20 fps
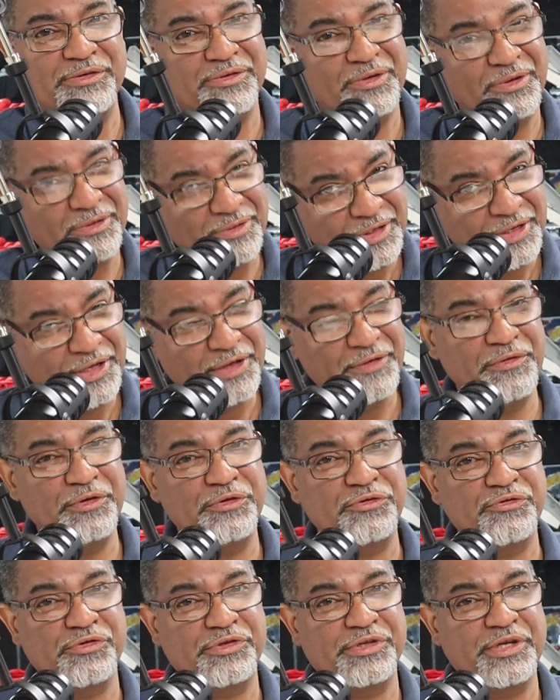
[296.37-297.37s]
So if you're
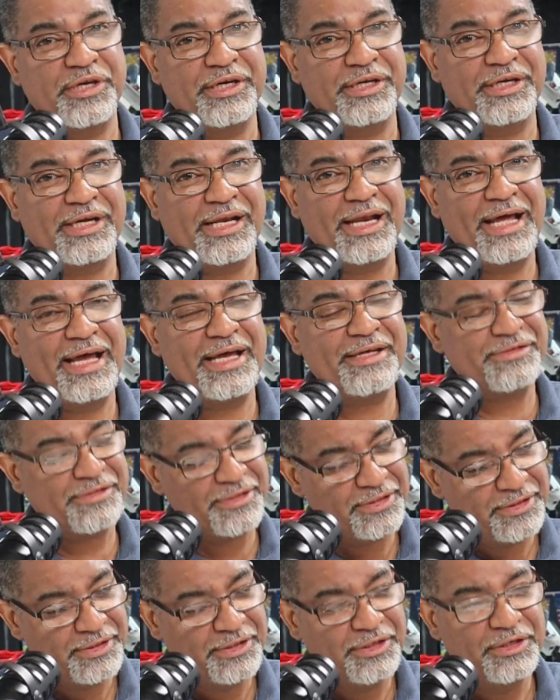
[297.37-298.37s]
interested in
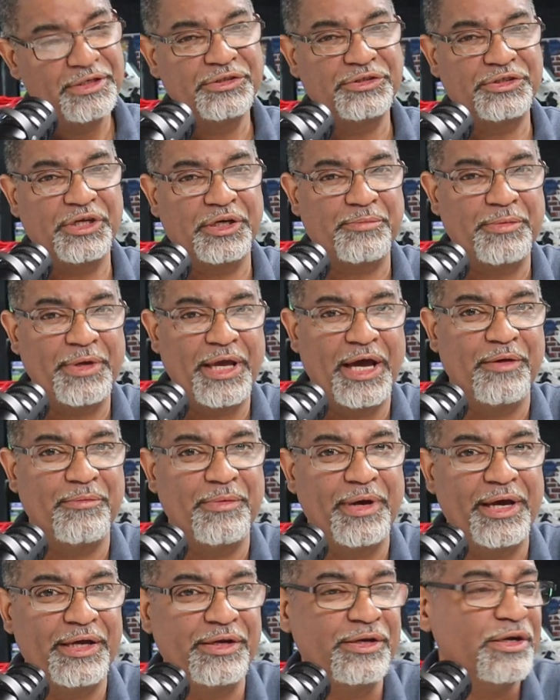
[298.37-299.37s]
class, Check me out,
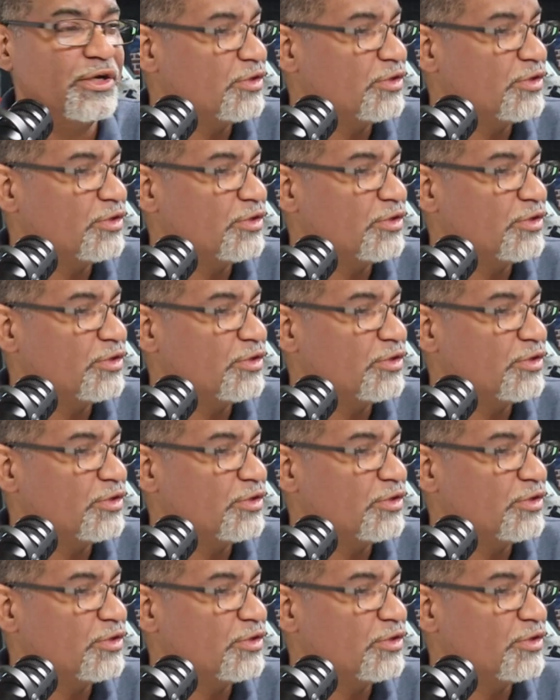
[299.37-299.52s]
man.